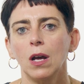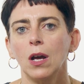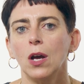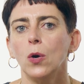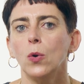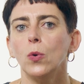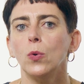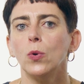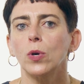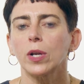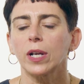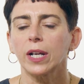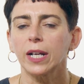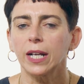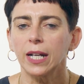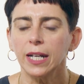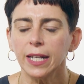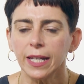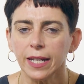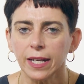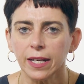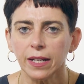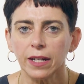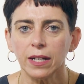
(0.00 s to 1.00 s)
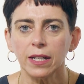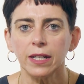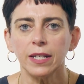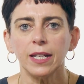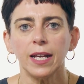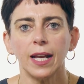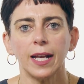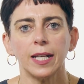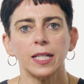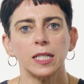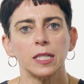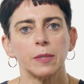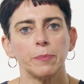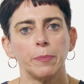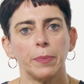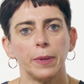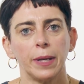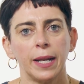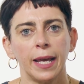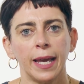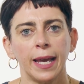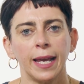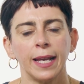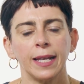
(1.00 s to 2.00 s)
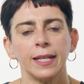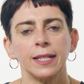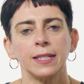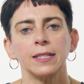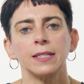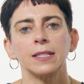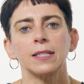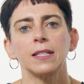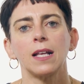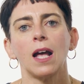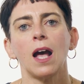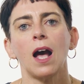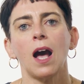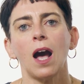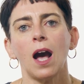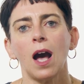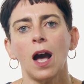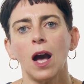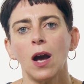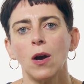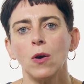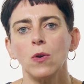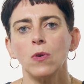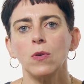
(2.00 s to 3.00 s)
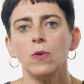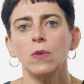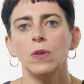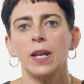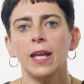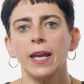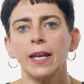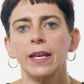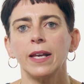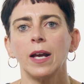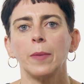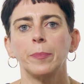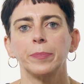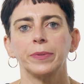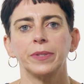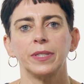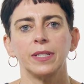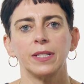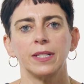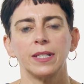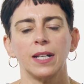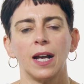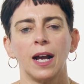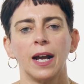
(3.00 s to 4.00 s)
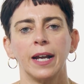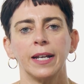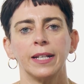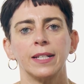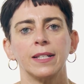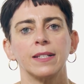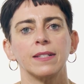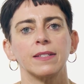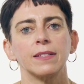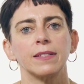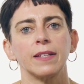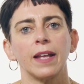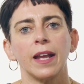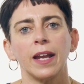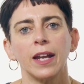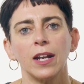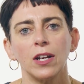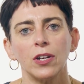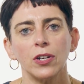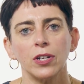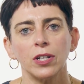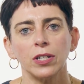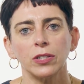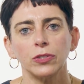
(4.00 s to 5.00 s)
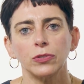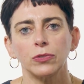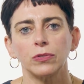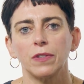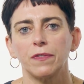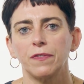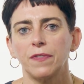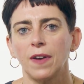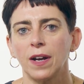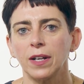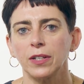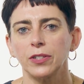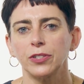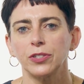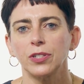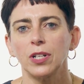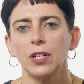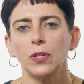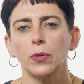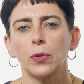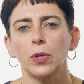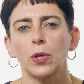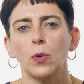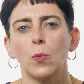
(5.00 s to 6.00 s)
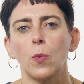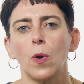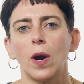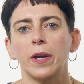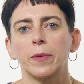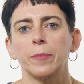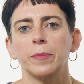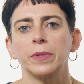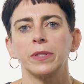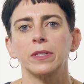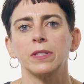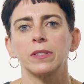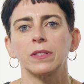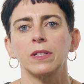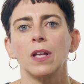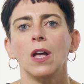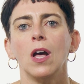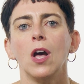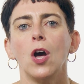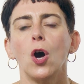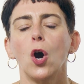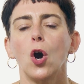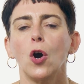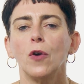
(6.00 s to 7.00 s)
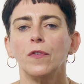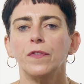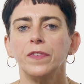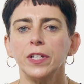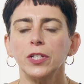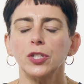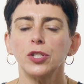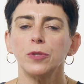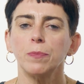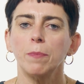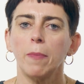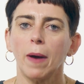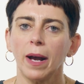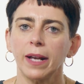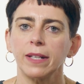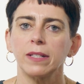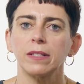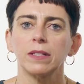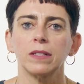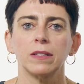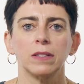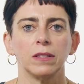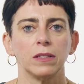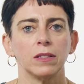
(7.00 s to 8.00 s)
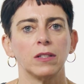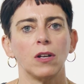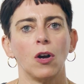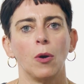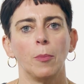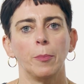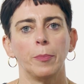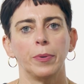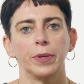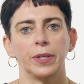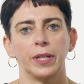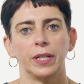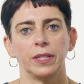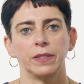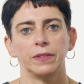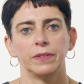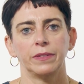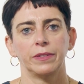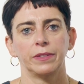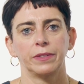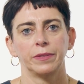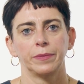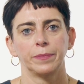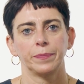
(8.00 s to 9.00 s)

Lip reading: who clearly explains how layup design is tailored to the functional requirements of each bicycle component.